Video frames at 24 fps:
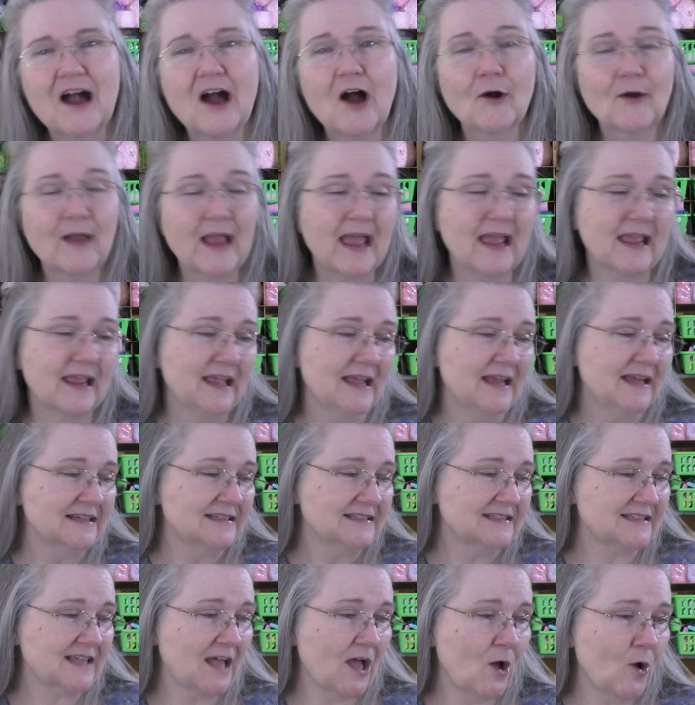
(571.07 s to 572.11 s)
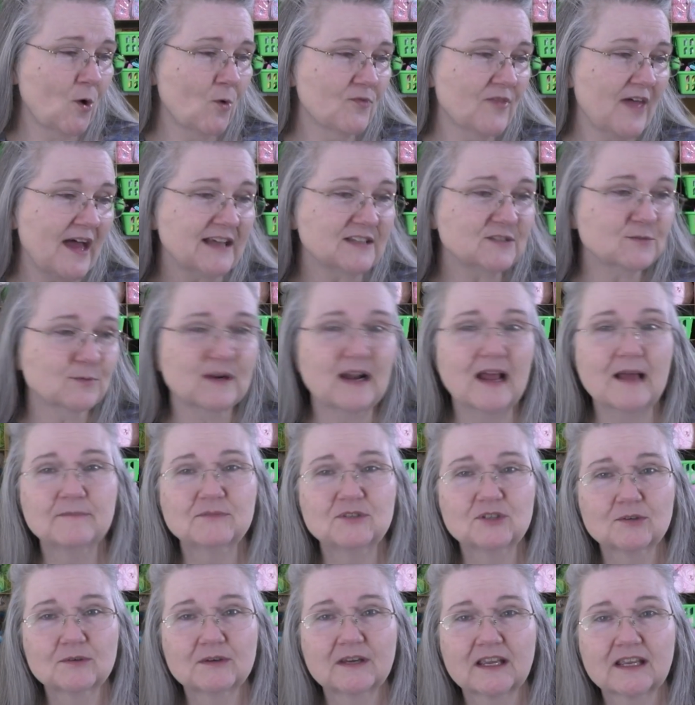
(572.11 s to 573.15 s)
Okay, so that's what I'm
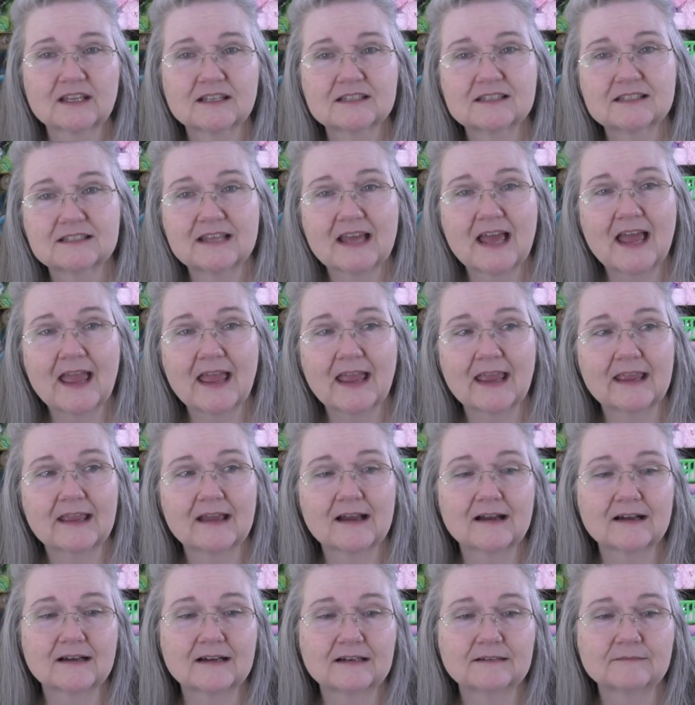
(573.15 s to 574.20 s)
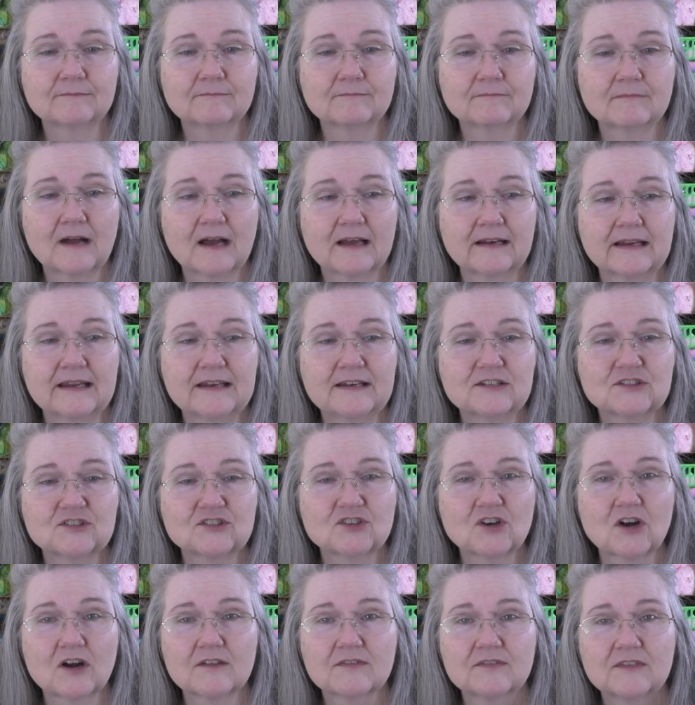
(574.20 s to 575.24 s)
doing today. Um, I need to
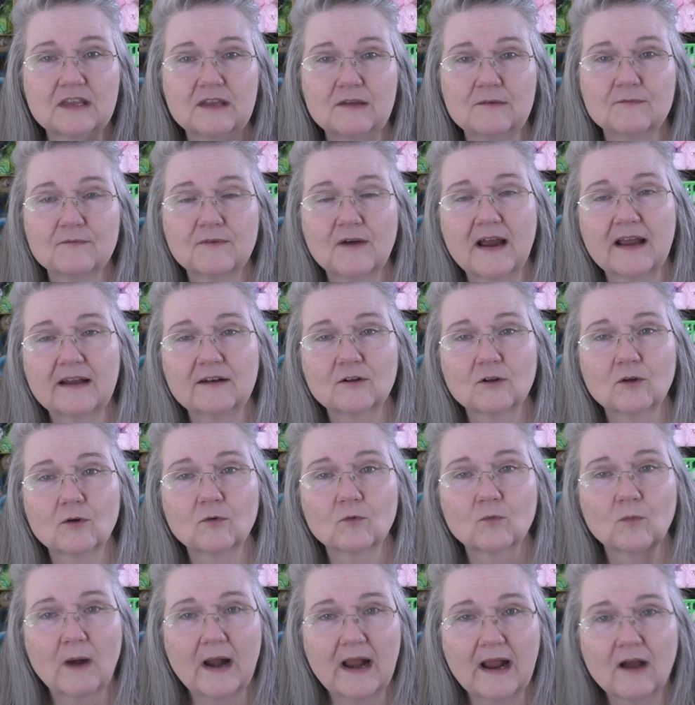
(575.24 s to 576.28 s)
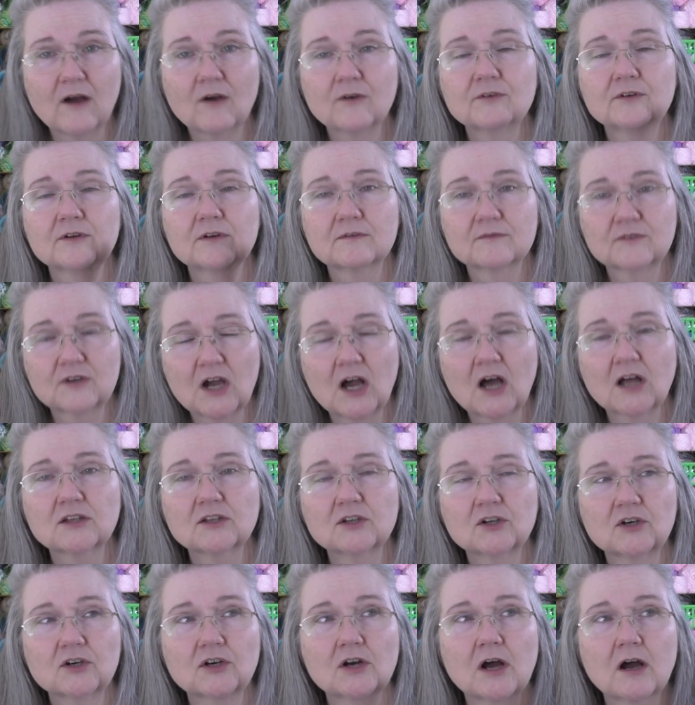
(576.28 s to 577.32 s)
start the final round of
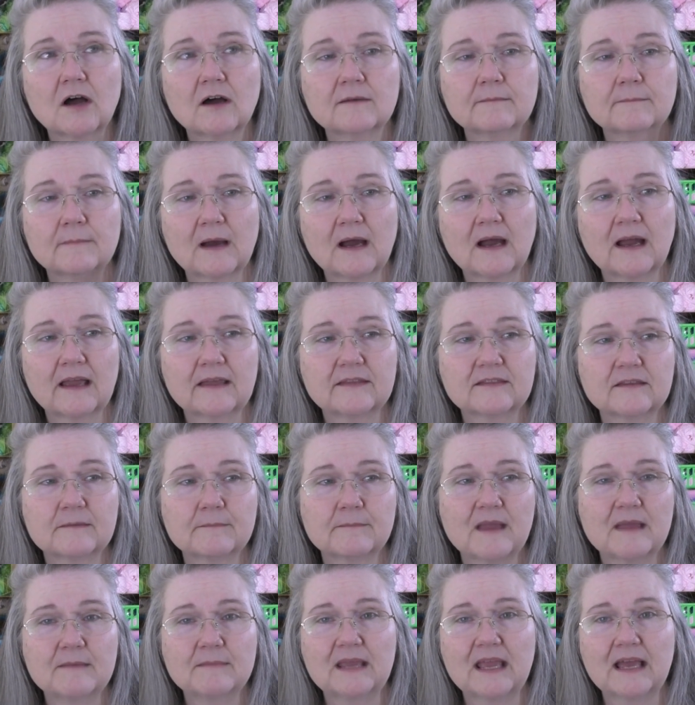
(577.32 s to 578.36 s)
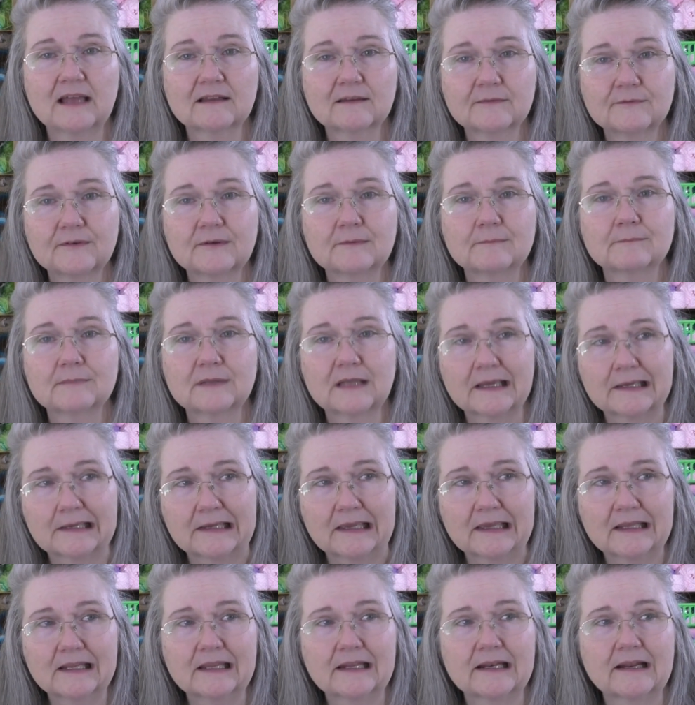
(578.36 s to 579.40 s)
color on my the baby elephant
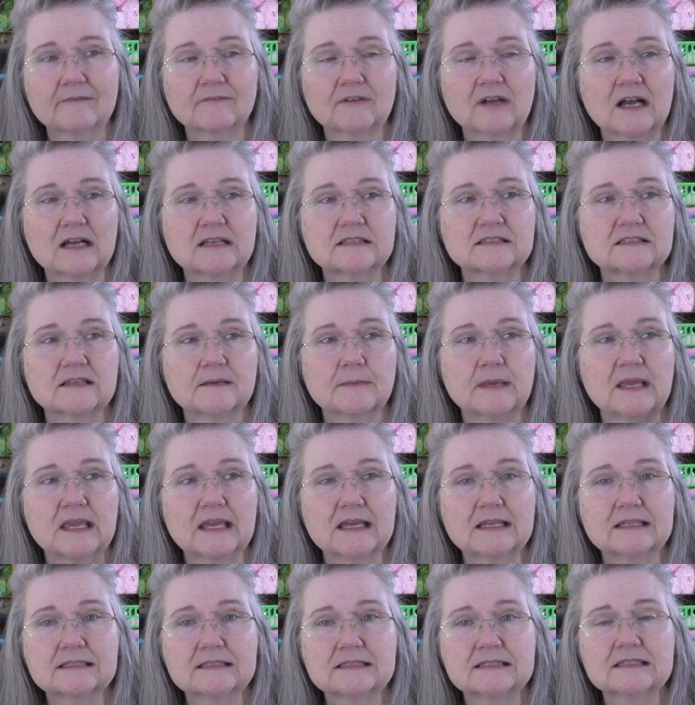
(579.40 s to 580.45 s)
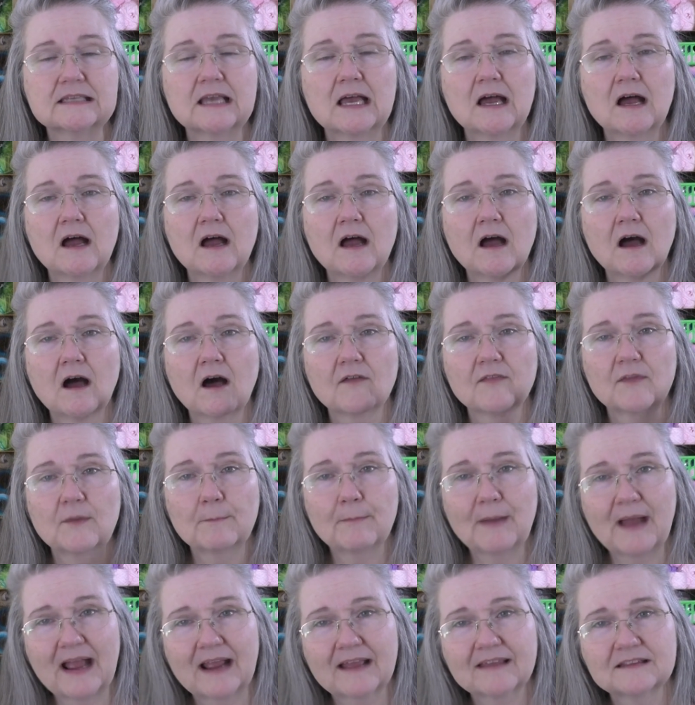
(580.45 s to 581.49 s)
blanket, and I've got some ends on the
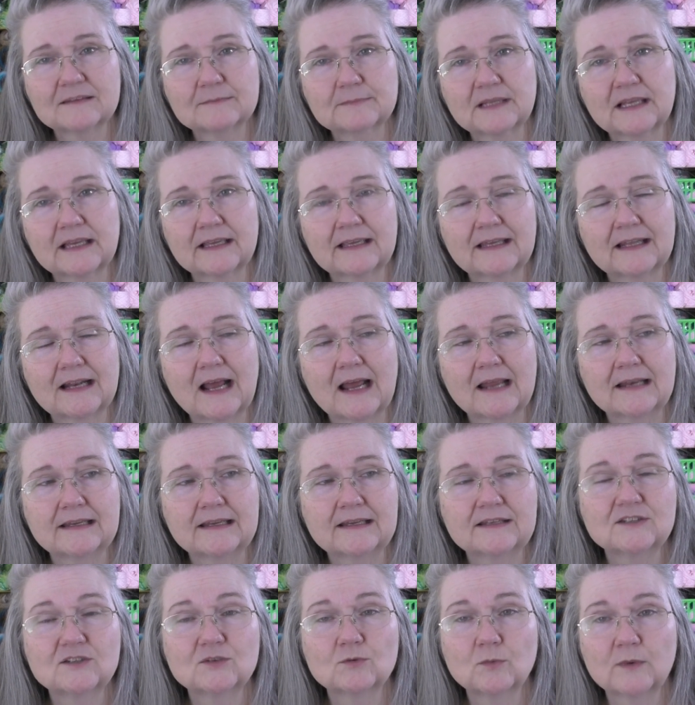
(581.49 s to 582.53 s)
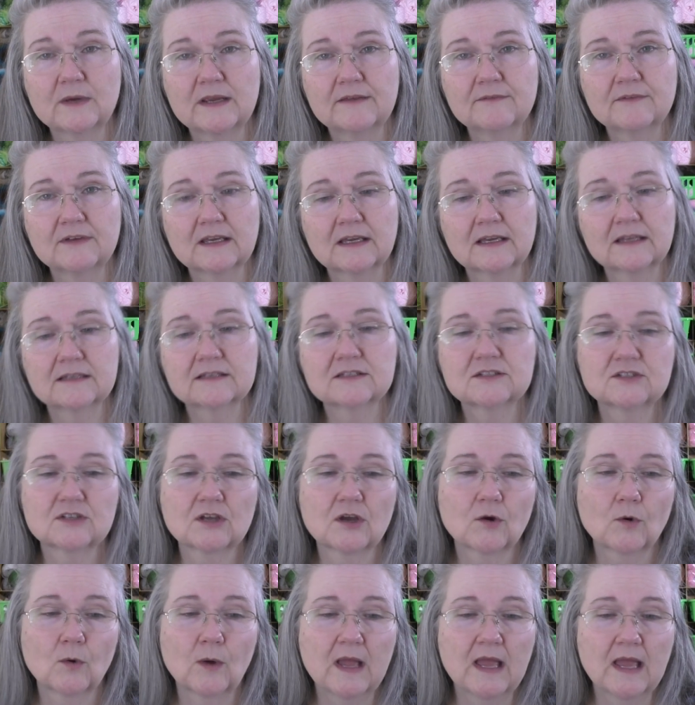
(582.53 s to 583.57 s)
back of the blanket I need to weave in,
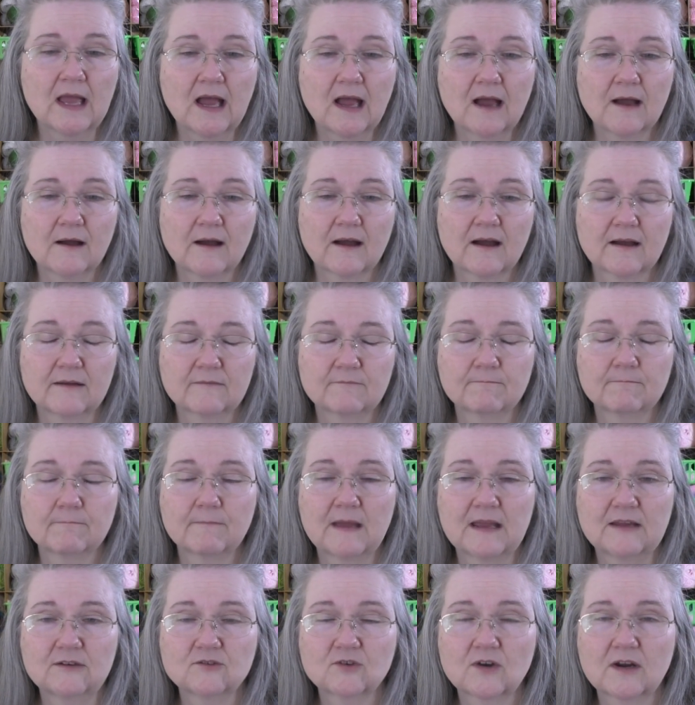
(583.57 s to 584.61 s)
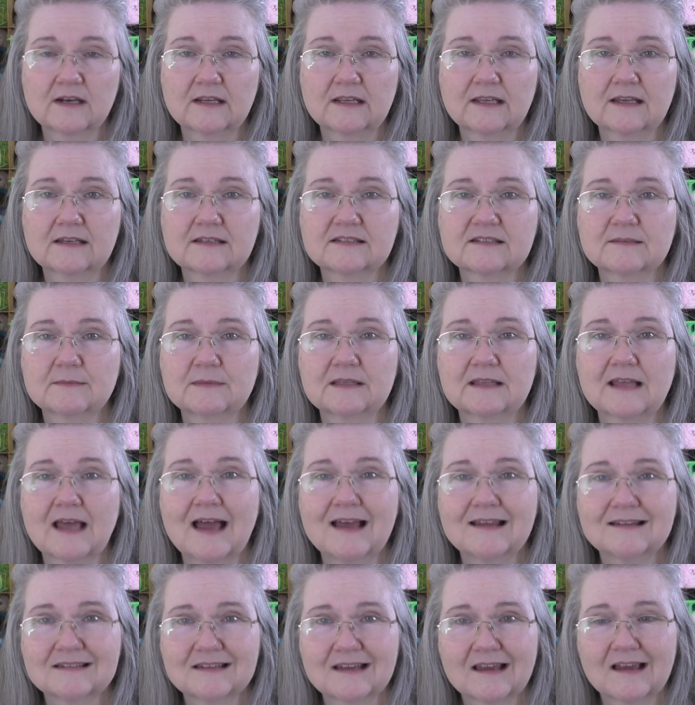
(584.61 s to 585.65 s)
so I, I may try to get some of
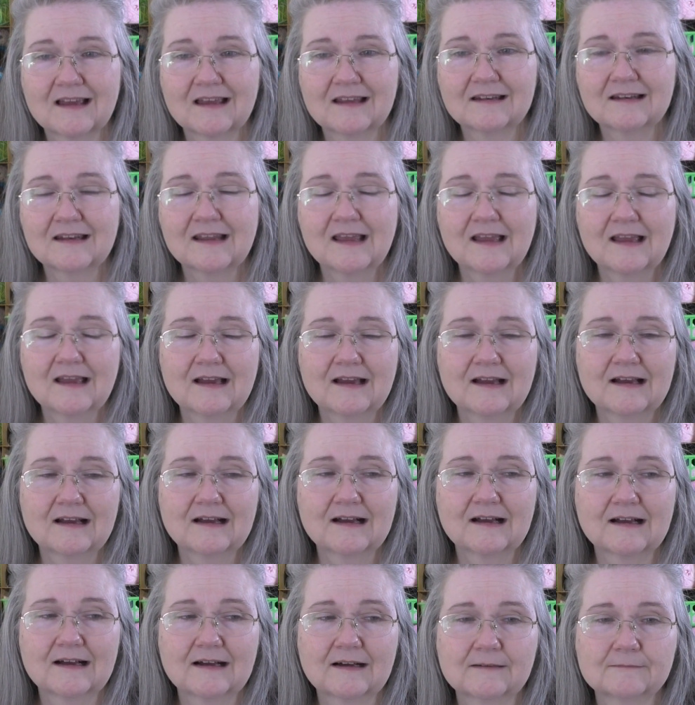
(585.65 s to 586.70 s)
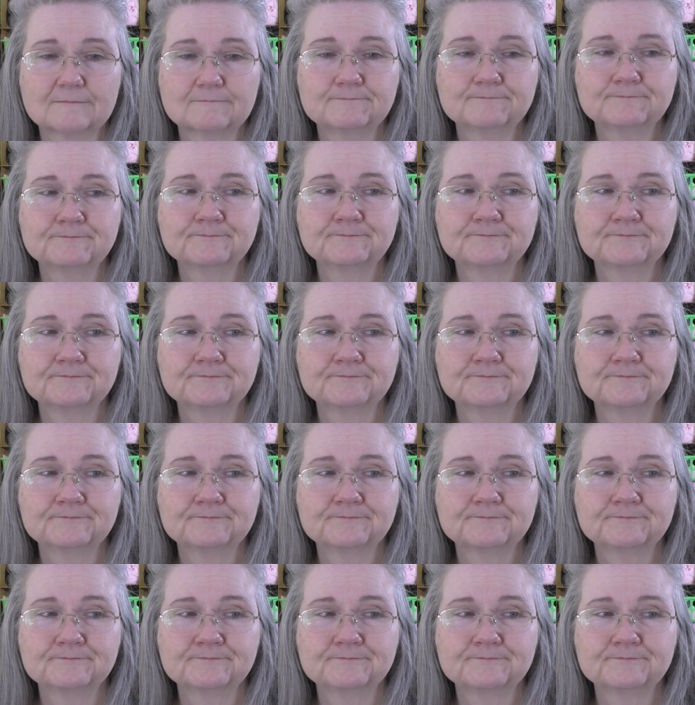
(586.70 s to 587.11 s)
that done um,